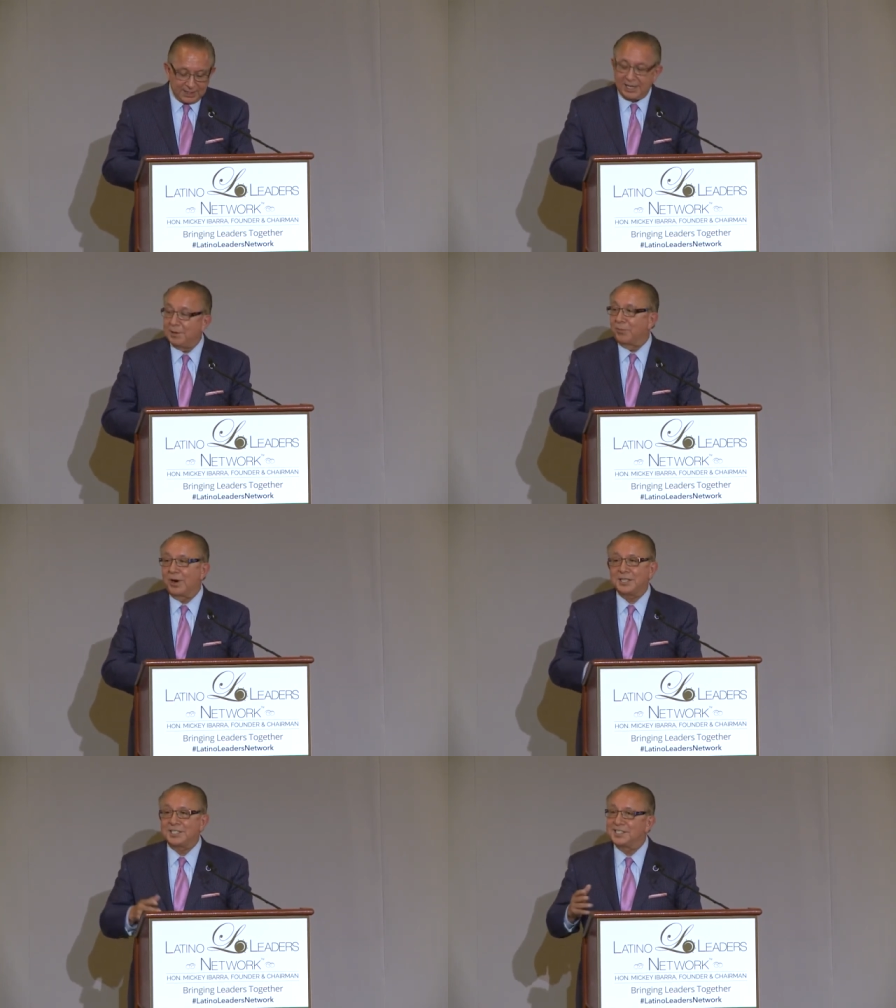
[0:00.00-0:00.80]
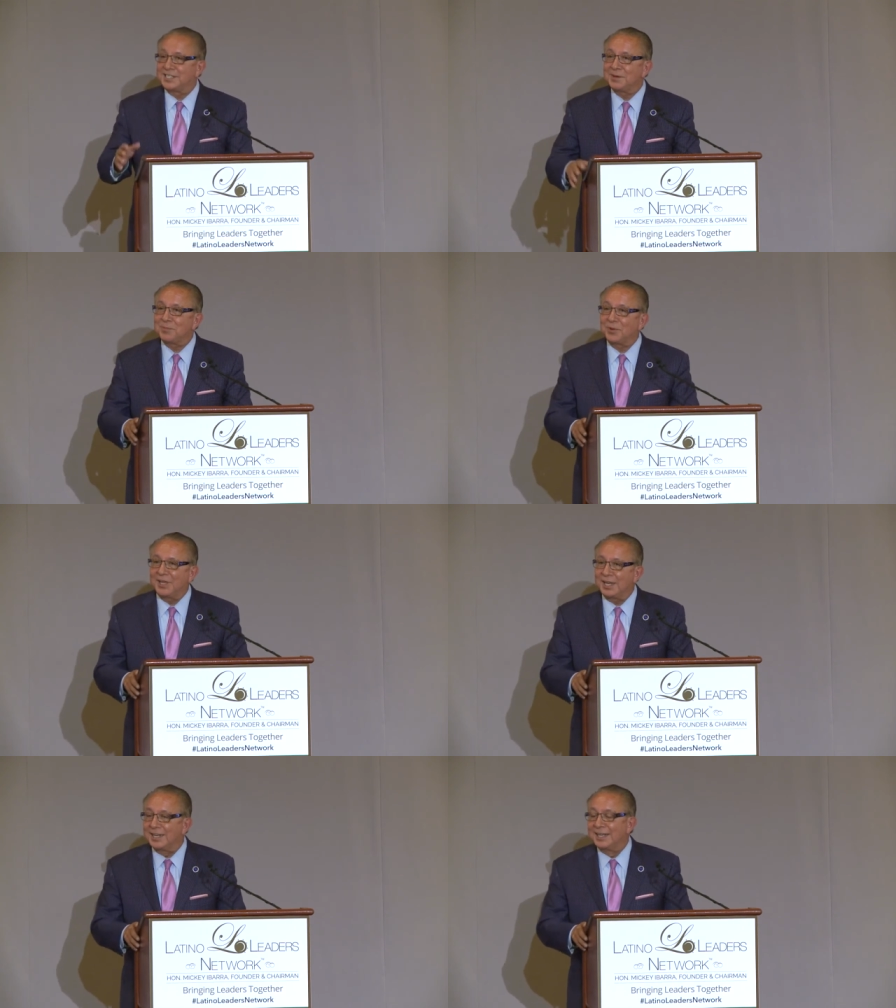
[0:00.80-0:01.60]
It embraced a simple
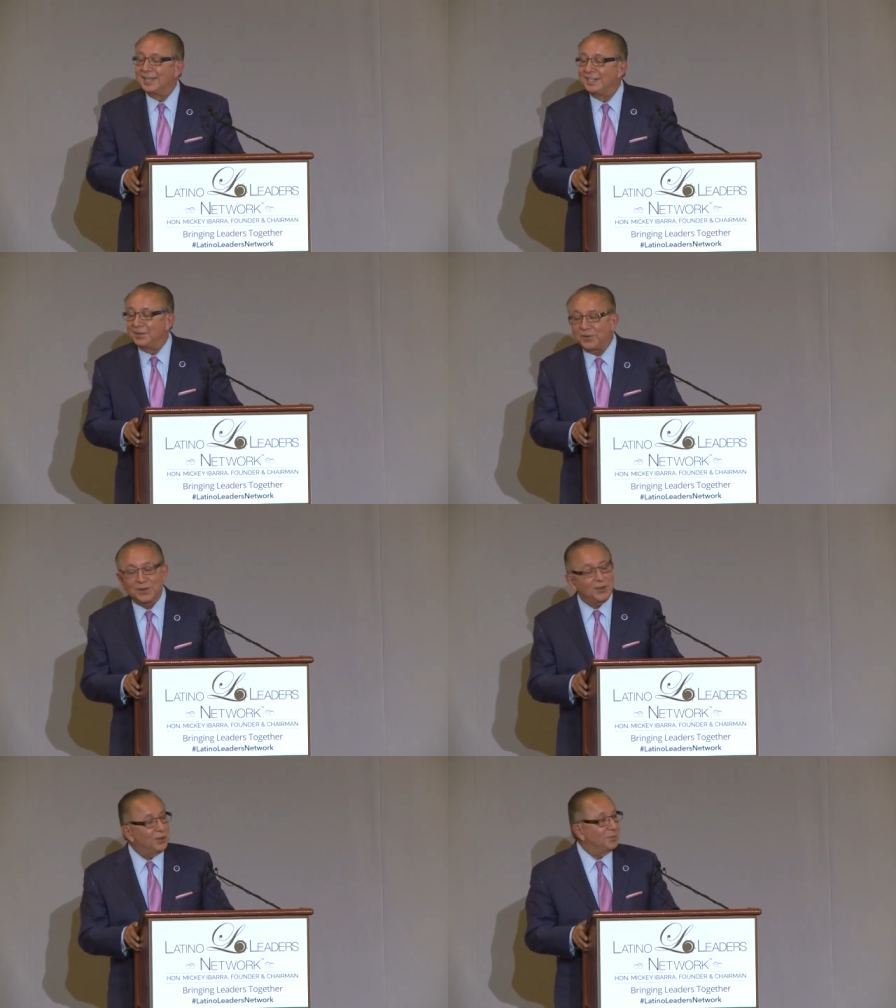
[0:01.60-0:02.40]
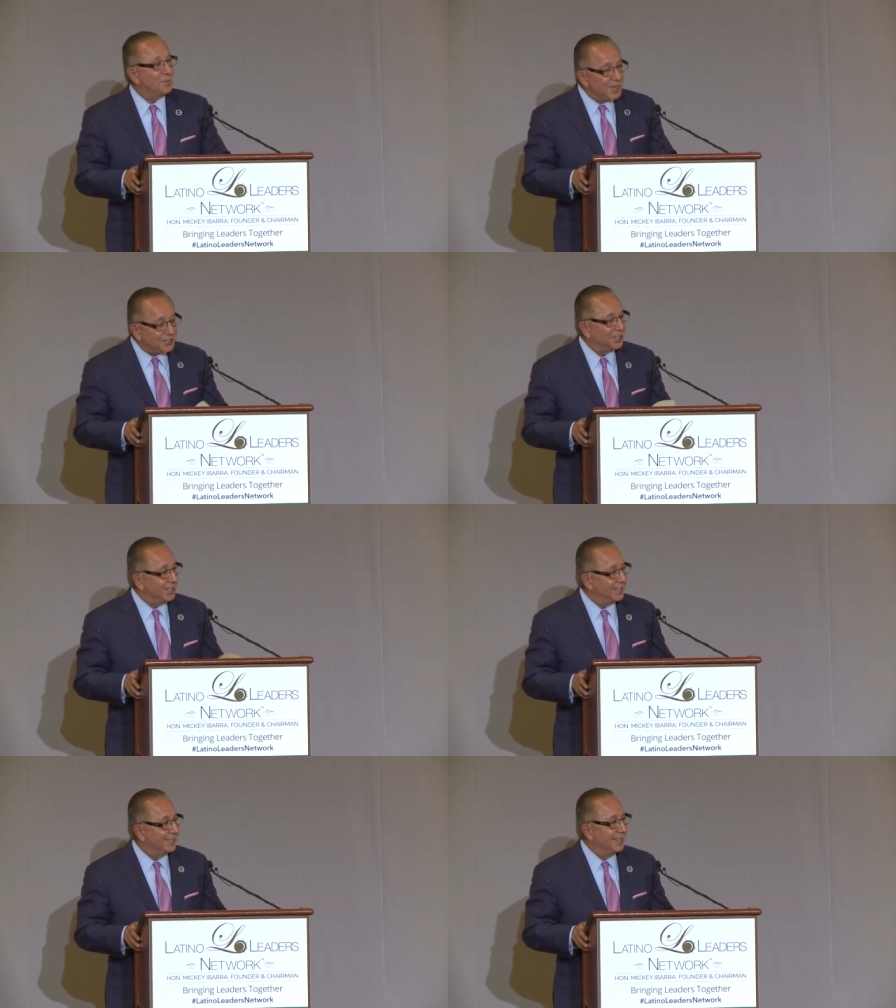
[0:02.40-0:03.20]
yet difficult
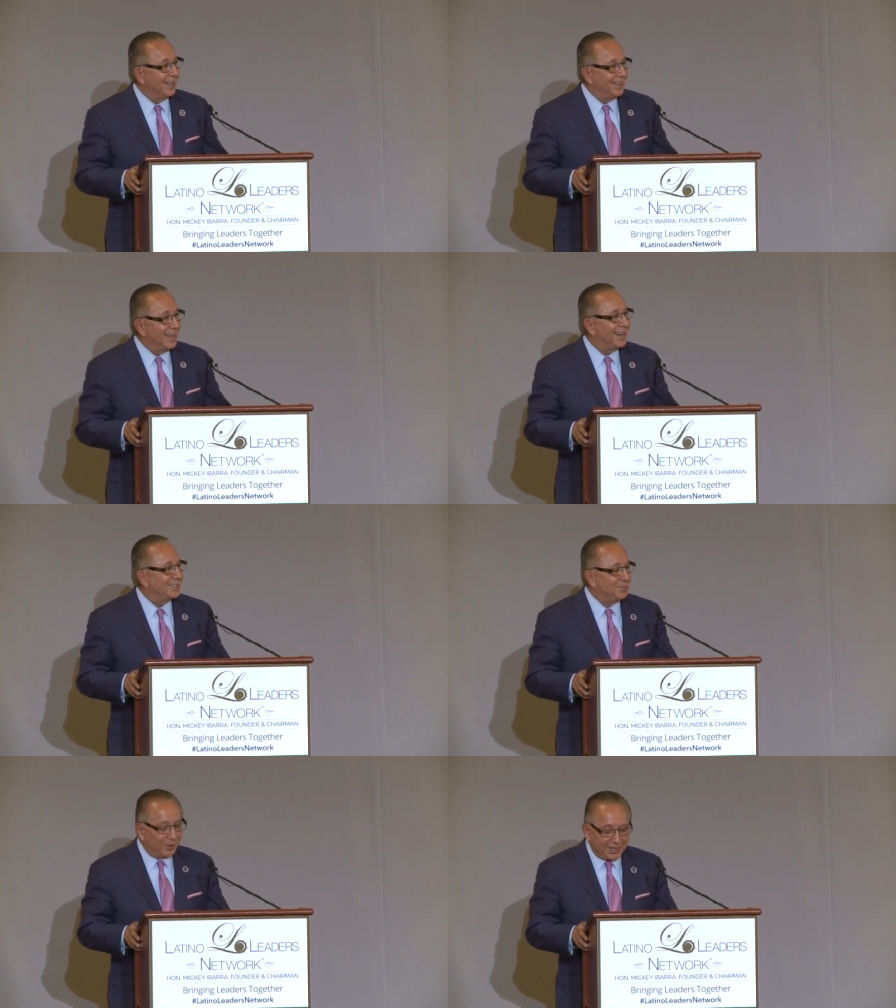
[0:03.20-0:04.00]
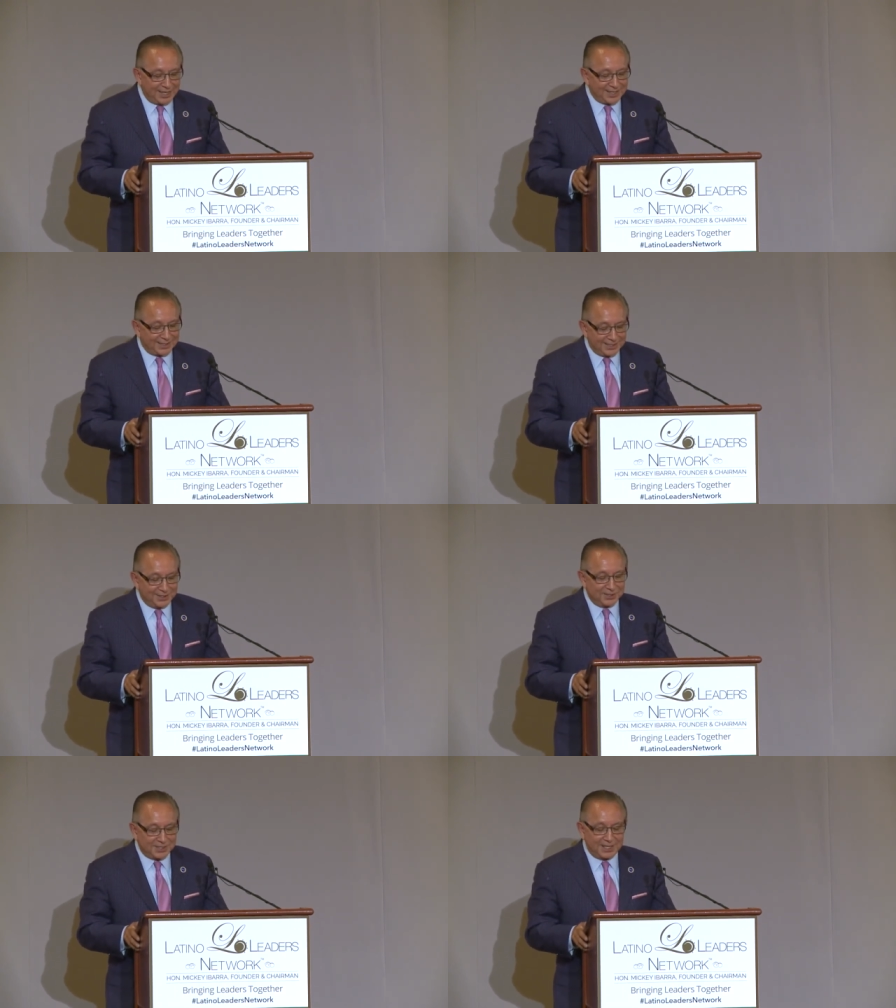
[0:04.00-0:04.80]
mission, and that is bringing
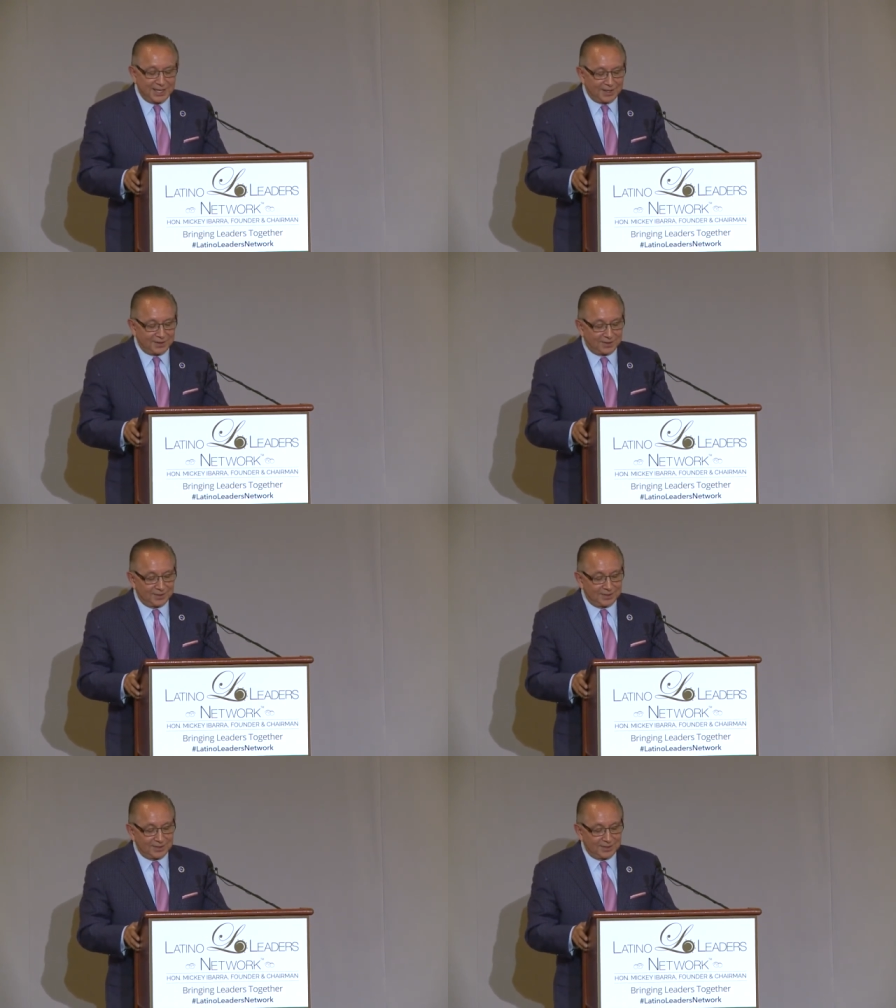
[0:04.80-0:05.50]
leaders together.